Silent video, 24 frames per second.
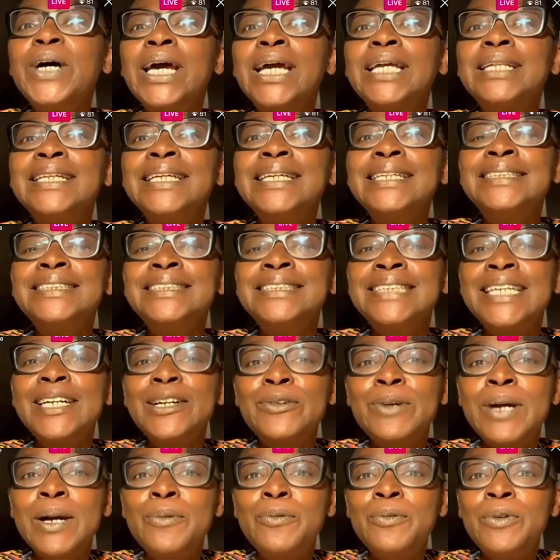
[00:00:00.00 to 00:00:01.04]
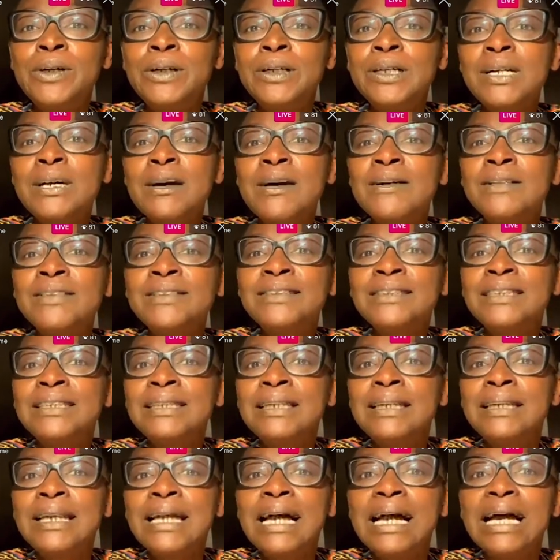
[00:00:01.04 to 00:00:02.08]
and Instagram will cut
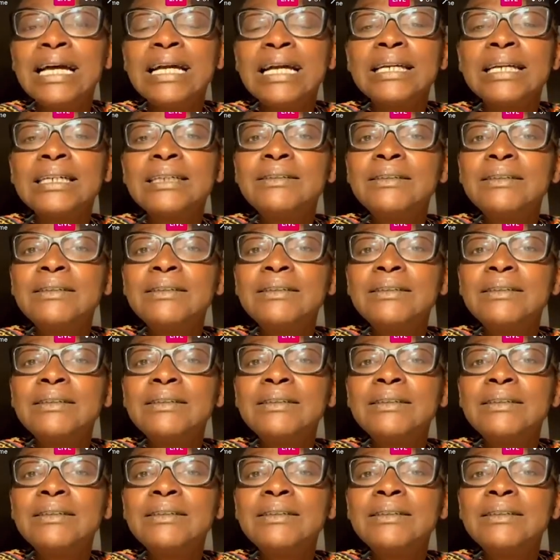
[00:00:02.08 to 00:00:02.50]
in like